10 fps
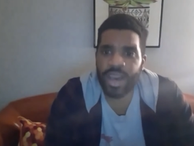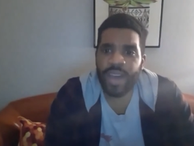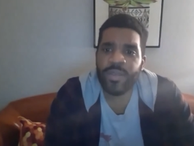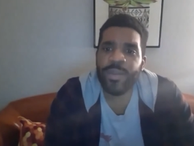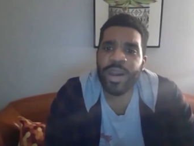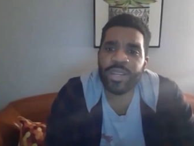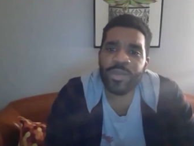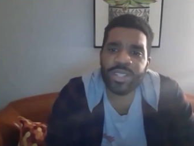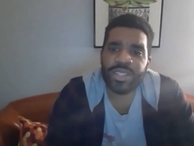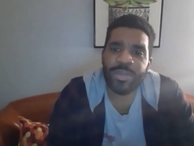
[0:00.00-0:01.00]
Everybody
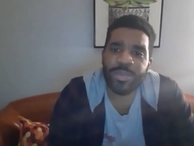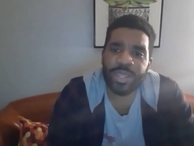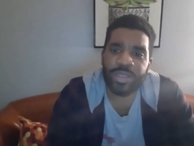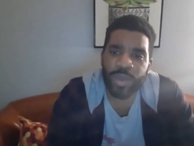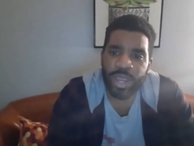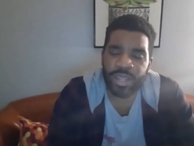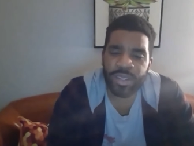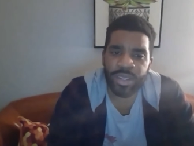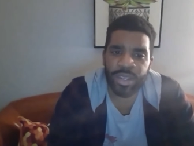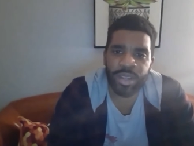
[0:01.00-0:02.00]
wants to be great.
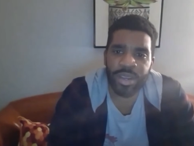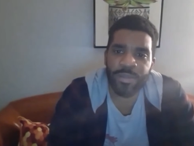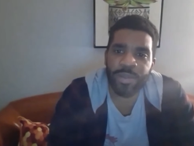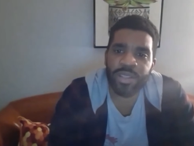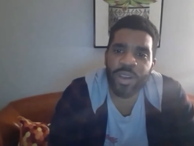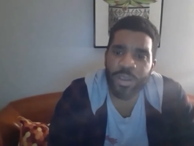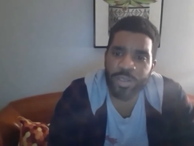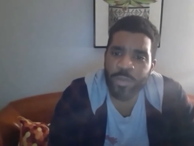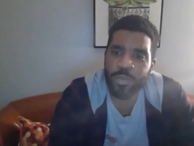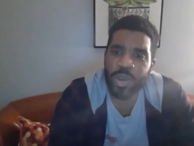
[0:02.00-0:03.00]
But are
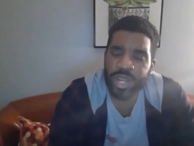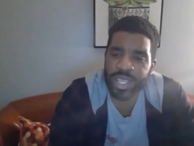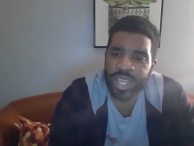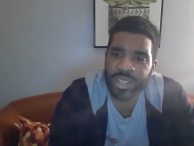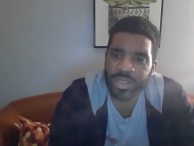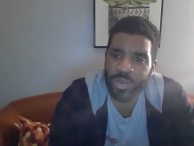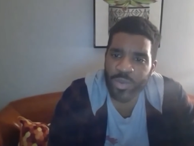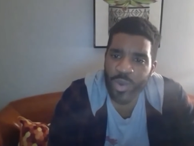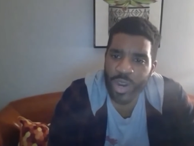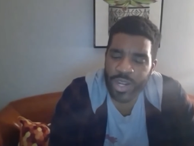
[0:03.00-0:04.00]
you putting in the
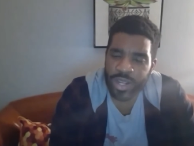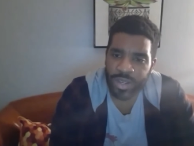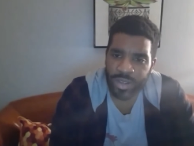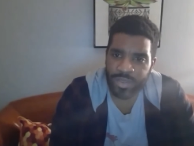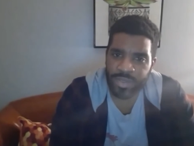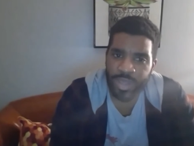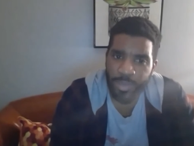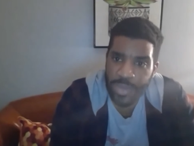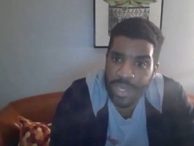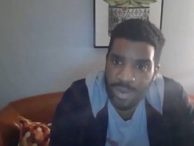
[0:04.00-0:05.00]
work to
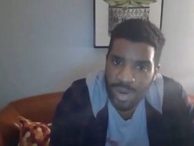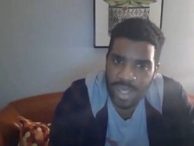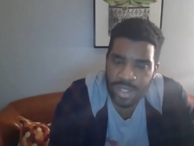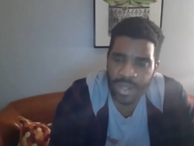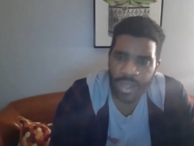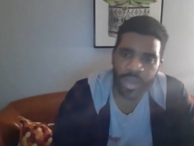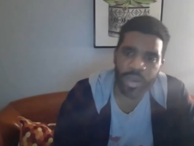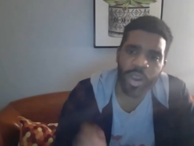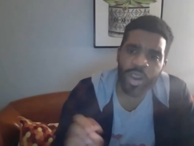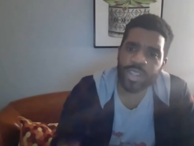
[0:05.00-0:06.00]
be great?
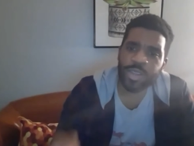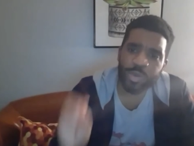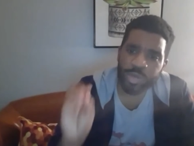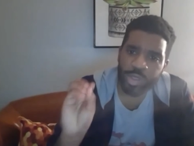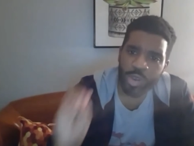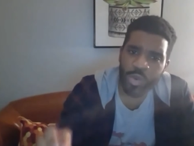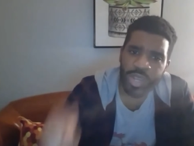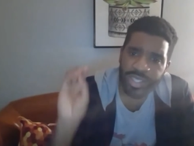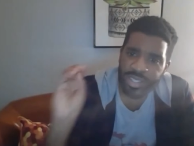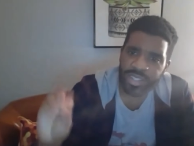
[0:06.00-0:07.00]
Are you
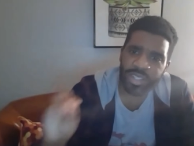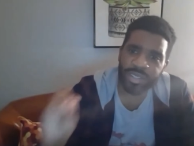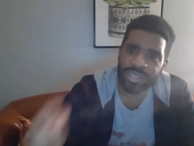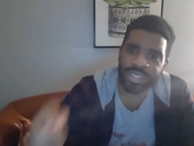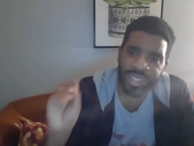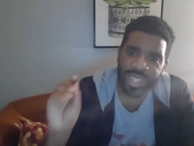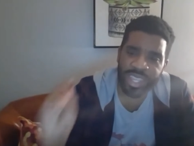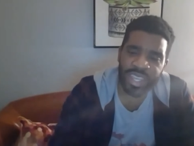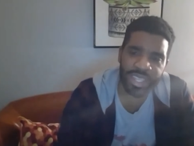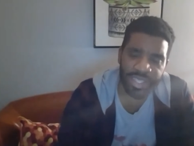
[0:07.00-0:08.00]
doing certain
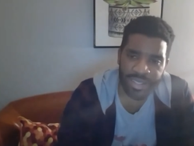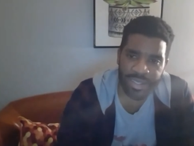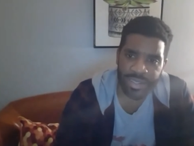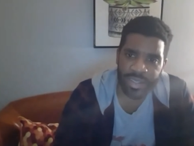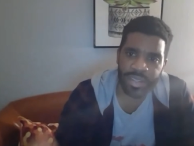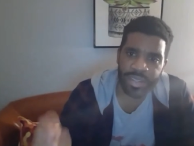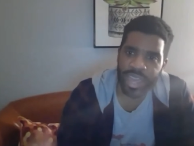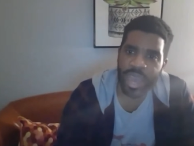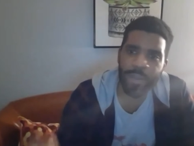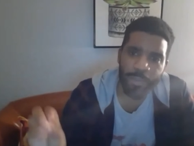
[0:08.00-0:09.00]
things
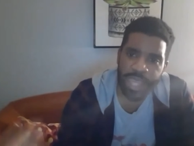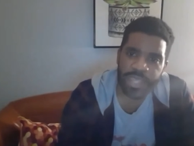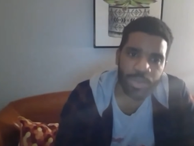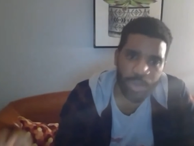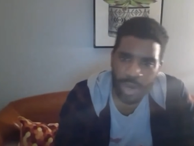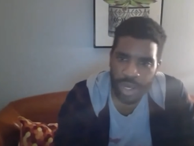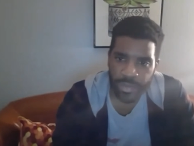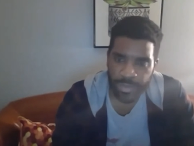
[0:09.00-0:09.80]
that make you great?